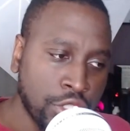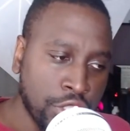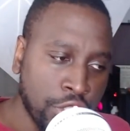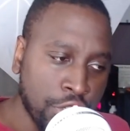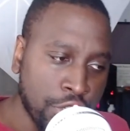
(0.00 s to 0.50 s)

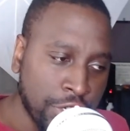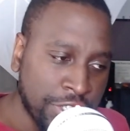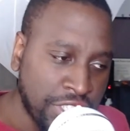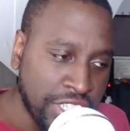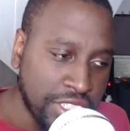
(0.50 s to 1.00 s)
You're
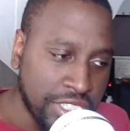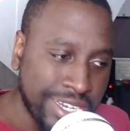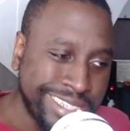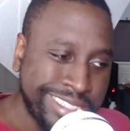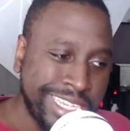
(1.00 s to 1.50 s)
sensing
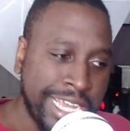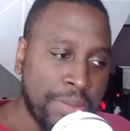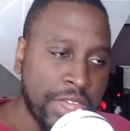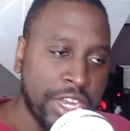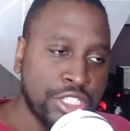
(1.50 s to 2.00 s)
a team
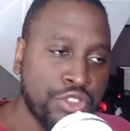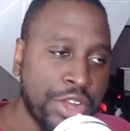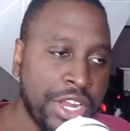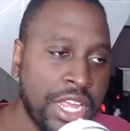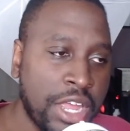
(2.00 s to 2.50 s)
that is
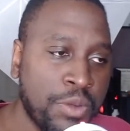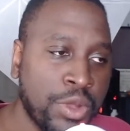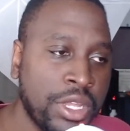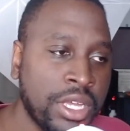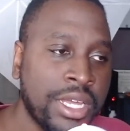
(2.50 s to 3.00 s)
ready and
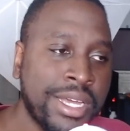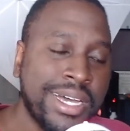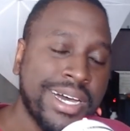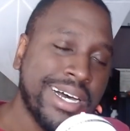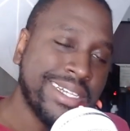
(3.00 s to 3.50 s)
willing
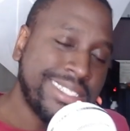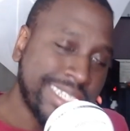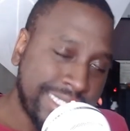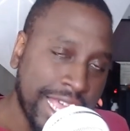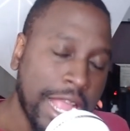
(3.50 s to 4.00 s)
to
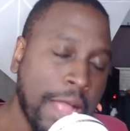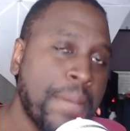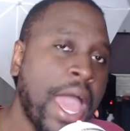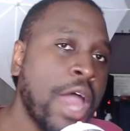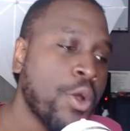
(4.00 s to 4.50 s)
take
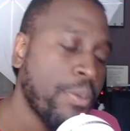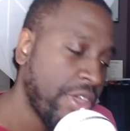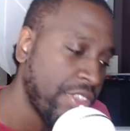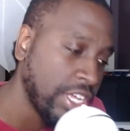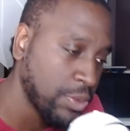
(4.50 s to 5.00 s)
battle.
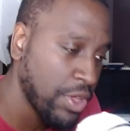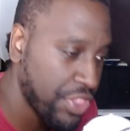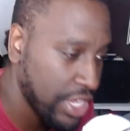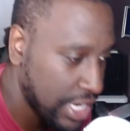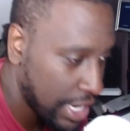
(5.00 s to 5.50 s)
And that's one
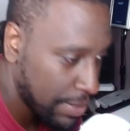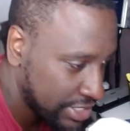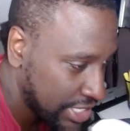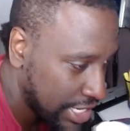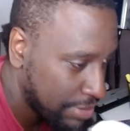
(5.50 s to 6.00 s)
thing that I'm
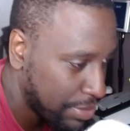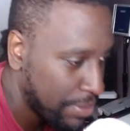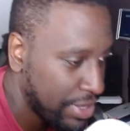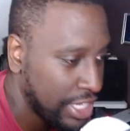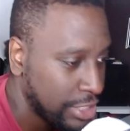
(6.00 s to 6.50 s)
excited about,
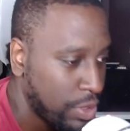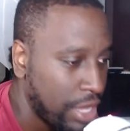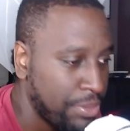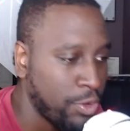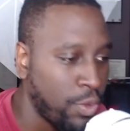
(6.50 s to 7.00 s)
man. That's why
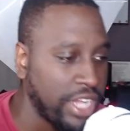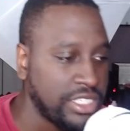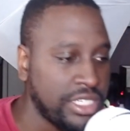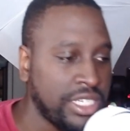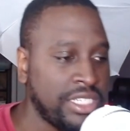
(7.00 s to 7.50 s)
I've been
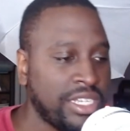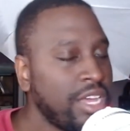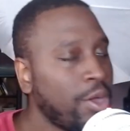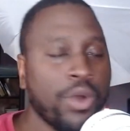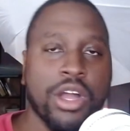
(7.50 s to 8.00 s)
watching these
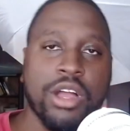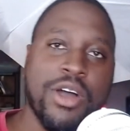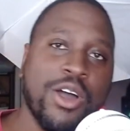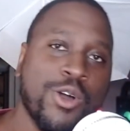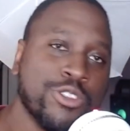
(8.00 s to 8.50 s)
Welcome
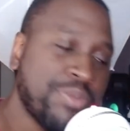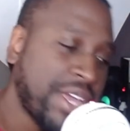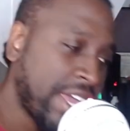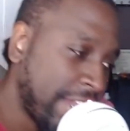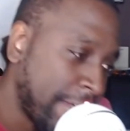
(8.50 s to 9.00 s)
Homes,
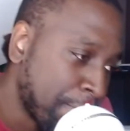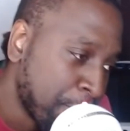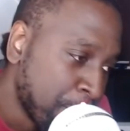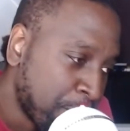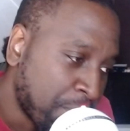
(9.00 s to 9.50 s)
man. And
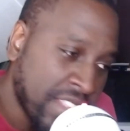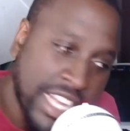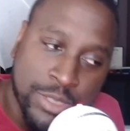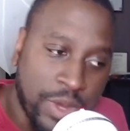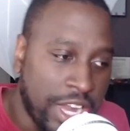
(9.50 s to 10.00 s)

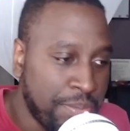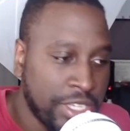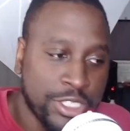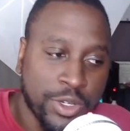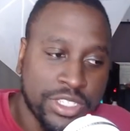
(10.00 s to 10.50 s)
that's why I've been
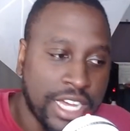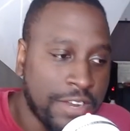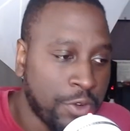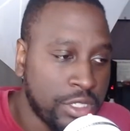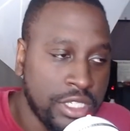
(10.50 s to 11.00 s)
so excited
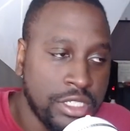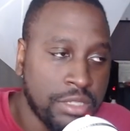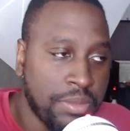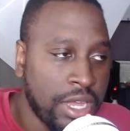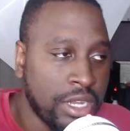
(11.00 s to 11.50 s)
for the
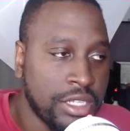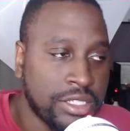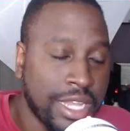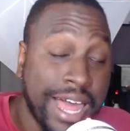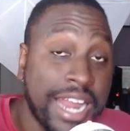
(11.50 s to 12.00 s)
season, man. It's a
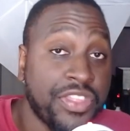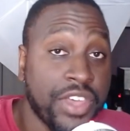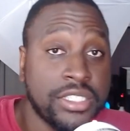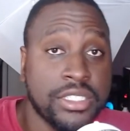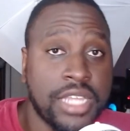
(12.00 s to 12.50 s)
lot of
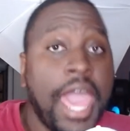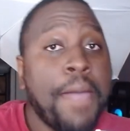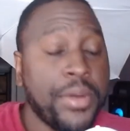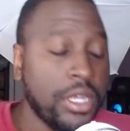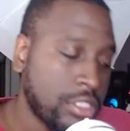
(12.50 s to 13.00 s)
things that's
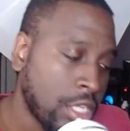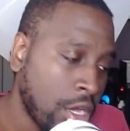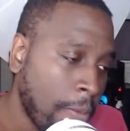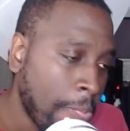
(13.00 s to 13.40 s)
happening. So